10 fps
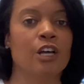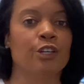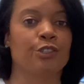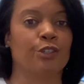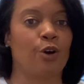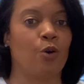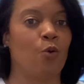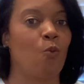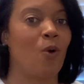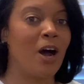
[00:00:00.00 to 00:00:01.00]
So
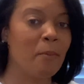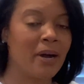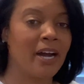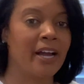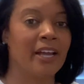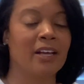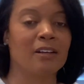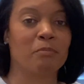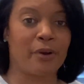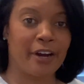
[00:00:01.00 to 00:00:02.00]
while my
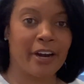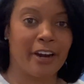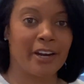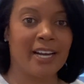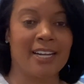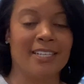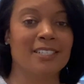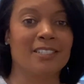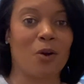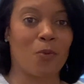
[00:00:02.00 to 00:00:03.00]
prayer area
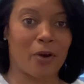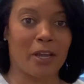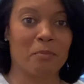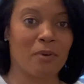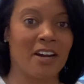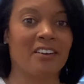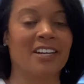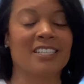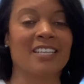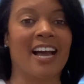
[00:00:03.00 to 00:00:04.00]
is a work in progress,